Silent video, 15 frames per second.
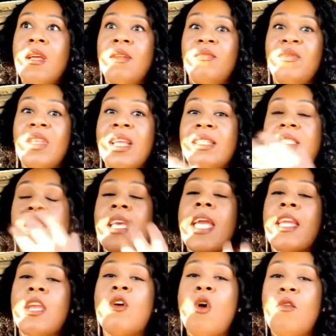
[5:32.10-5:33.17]
it's
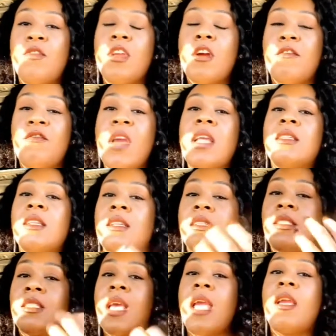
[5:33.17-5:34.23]
taking over your face and it's
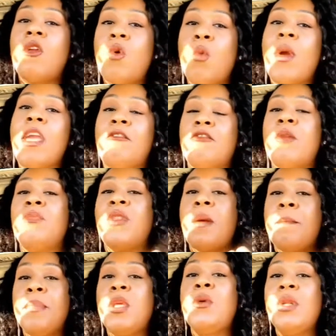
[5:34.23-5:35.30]
taking away from the
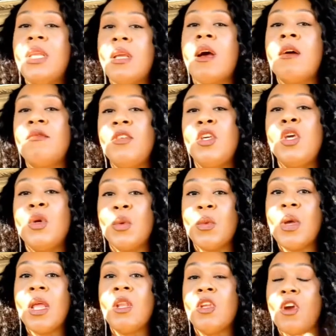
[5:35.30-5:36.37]
beauty of you
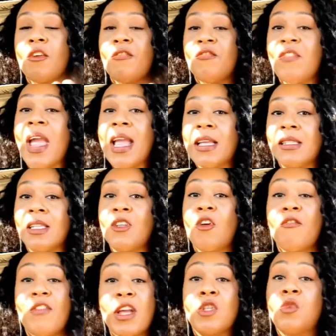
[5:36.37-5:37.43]
and your face and your
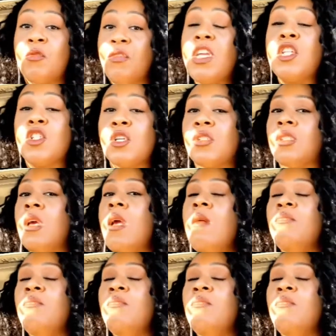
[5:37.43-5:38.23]
facial features.